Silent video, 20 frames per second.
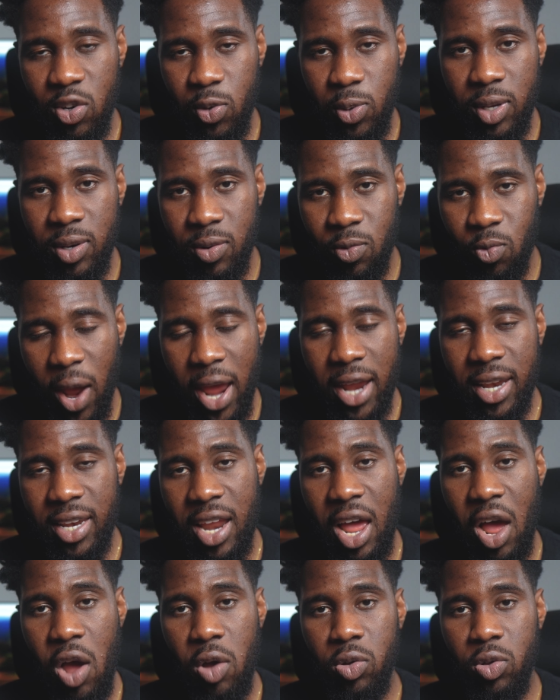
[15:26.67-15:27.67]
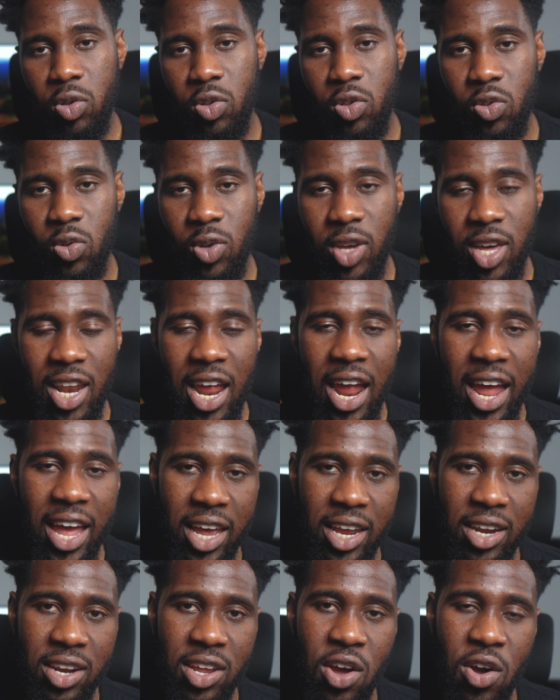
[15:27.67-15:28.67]
doing right now to get
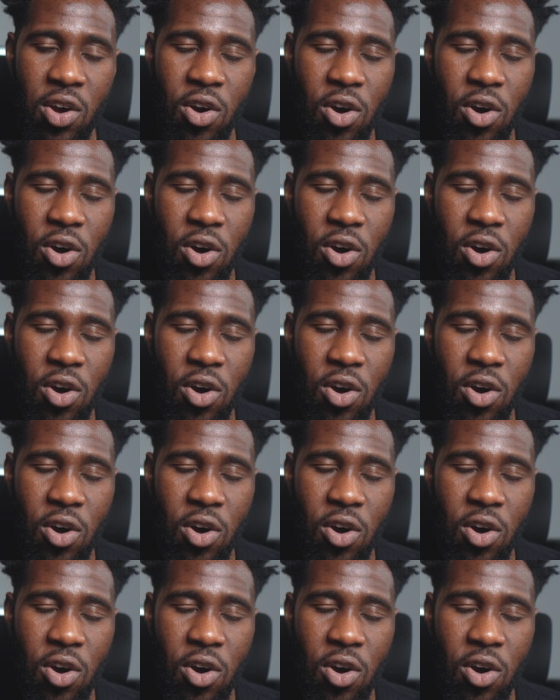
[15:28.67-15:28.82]
ahead